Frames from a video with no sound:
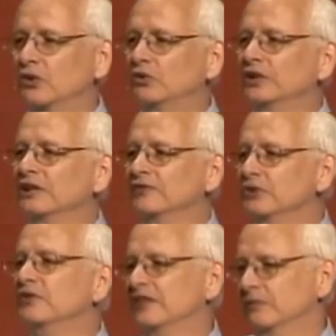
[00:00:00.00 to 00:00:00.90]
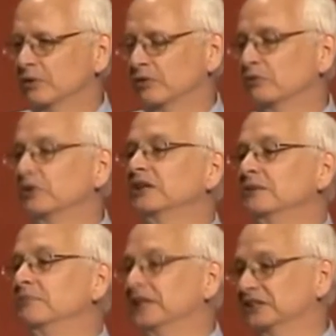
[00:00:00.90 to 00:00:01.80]
only a few of them were really
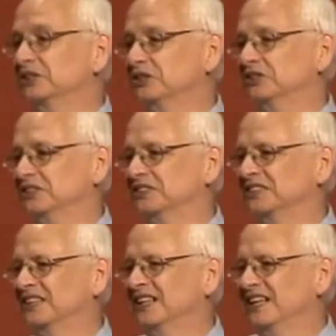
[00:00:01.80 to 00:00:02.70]
big churches.